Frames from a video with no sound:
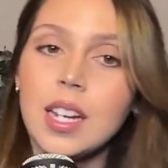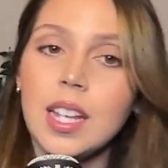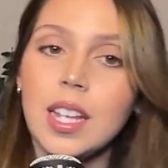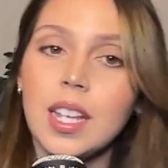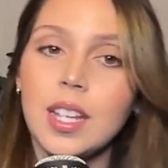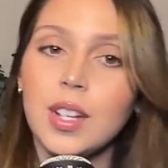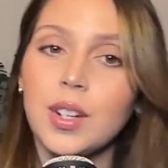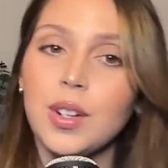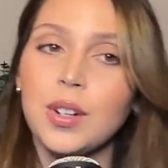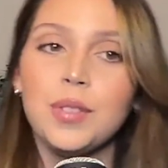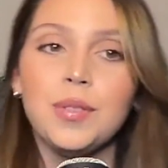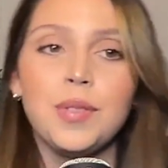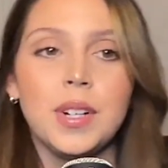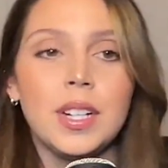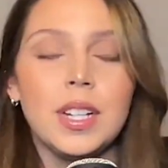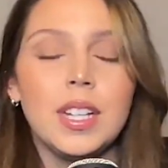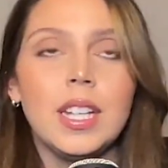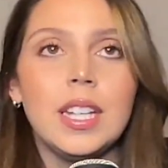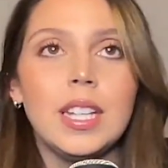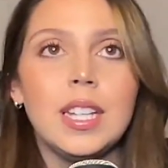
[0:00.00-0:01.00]
a
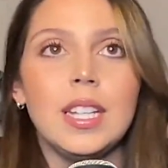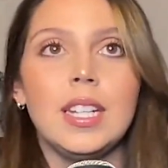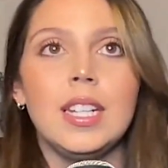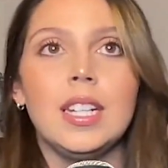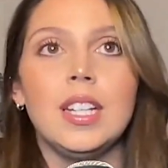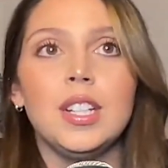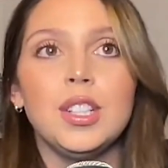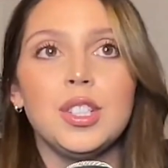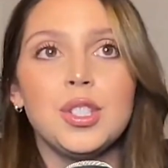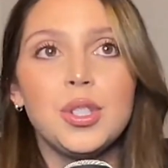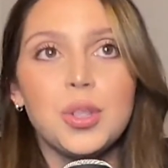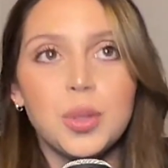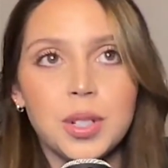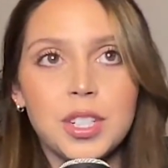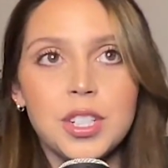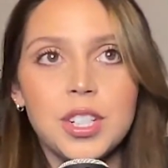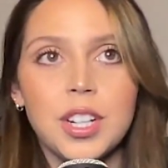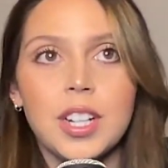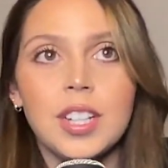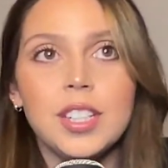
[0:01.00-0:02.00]
girlfriend in
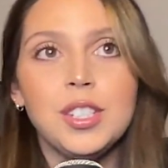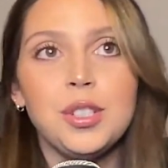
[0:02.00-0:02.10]
Georgia.